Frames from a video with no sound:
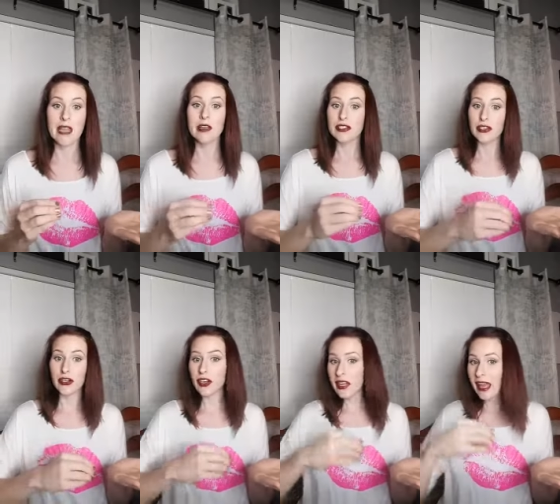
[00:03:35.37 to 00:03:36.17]
So you're
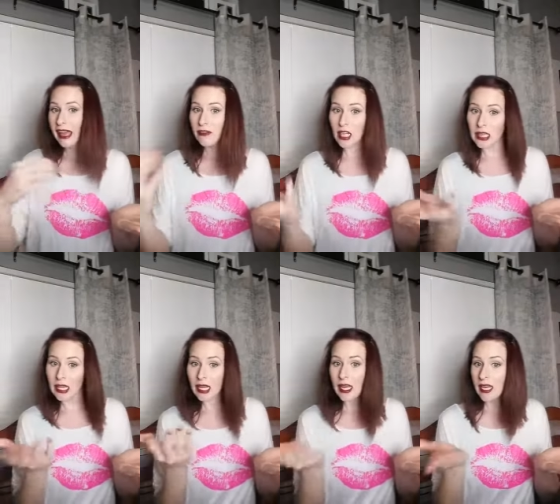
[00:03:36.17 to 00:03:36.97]
gonna have a
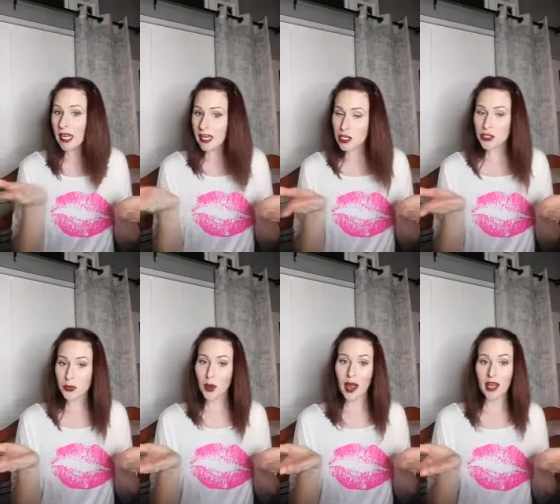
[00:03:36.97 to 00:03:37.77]
lot of extra
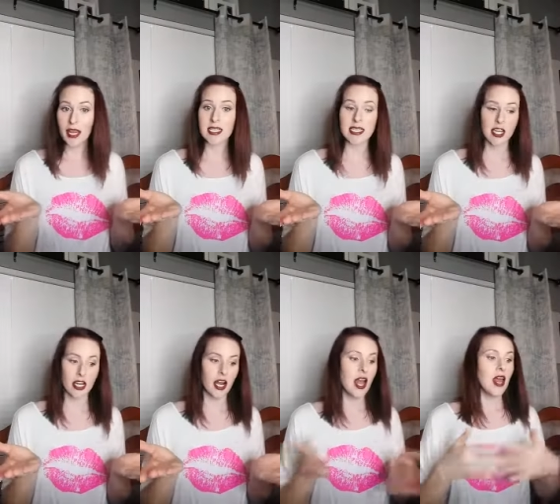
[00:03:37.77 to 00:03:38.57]
product here
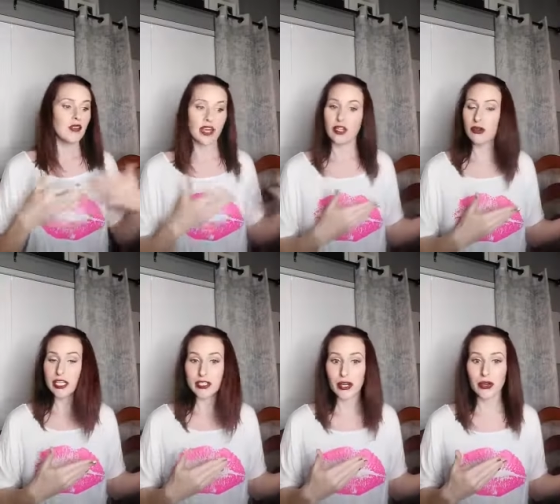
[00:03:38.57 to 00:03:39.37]
that you can
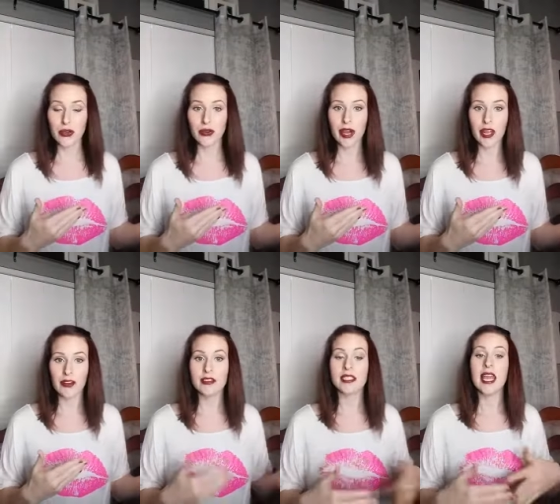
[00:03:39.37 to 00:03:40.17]
turn around